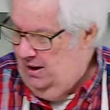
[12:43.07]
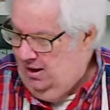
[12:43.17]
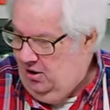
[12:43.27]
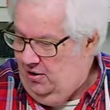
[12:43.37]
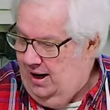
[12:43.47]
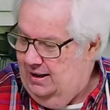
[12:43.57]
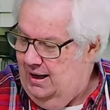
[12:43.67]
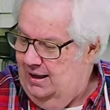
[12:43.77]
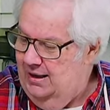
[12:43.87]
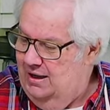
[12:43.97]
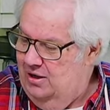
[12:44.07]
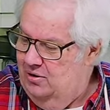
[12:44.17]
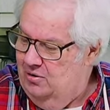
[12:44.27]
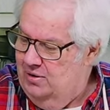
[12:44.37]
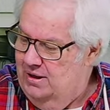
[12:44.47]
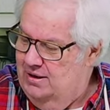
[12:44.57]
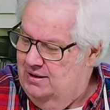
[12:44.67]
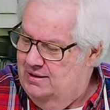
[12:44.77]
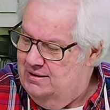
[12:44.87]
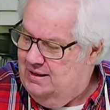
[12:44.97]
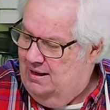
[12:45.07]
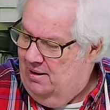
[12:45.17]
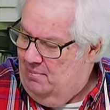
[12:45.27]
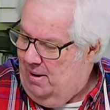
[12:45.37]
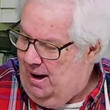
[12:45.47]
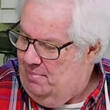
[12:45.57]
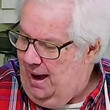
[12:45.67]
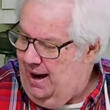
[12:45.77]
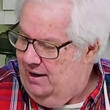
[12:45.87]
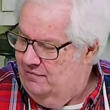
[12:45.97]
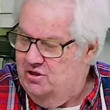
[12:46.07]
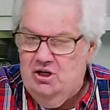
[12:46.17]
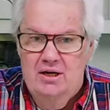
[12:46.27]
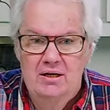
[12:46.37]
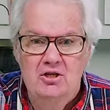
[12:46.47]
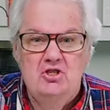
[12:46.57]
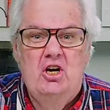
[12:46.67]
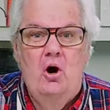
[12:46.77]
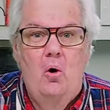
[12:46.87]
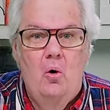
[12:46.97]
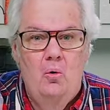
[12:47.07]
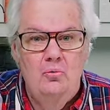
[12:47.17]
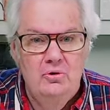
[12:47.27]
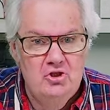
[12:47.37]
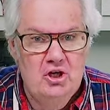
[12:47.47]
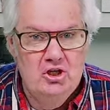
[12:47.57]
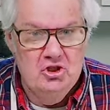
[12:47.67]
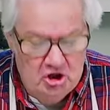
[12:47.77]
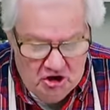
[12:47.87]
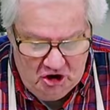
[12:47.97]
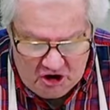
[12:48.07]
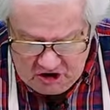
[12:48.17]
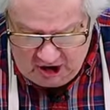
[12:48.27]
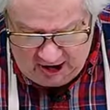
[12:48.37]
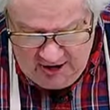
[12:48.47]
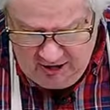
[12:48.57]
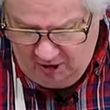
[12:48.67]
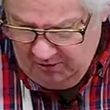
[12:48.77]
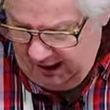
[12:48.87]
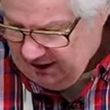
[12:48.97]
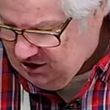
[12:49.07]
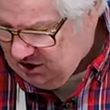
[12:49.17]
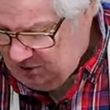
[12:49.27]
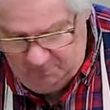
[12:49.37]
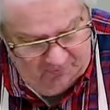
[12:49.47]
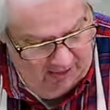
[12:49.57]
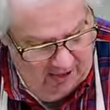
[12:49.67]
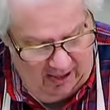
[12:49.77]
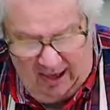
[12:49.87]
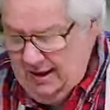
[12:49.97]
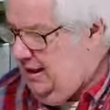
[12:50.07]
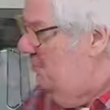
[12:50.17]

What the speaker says: All right, and here is my bag of chicken. Okay, so I'm gonna